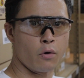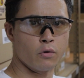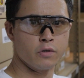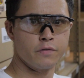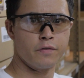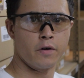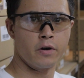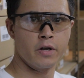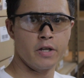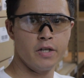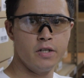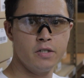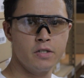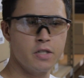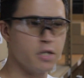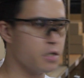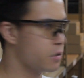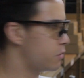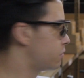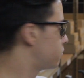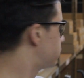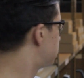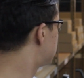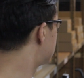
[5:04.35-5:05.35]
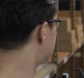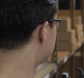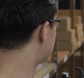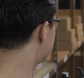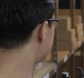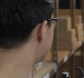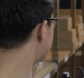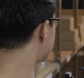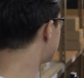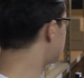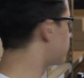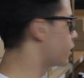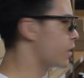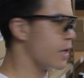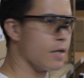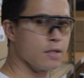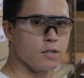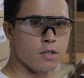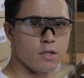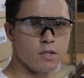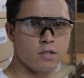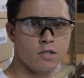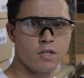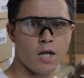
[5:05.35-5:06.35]
was very easy. I
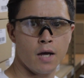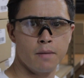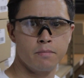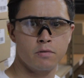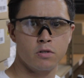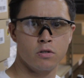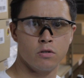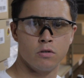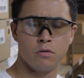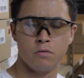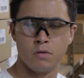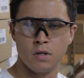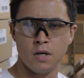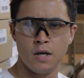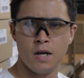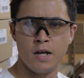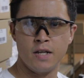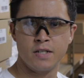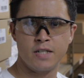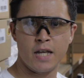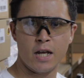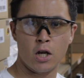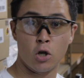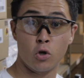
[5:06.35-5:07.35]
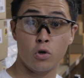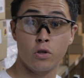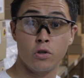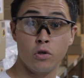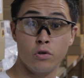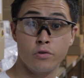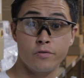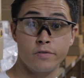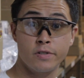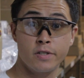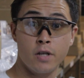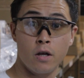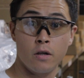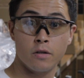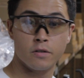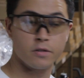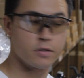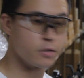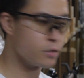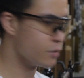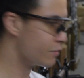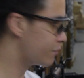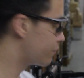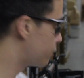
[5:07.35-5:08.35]
guess it's time to take a look at those
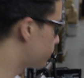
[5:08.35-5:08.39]
results.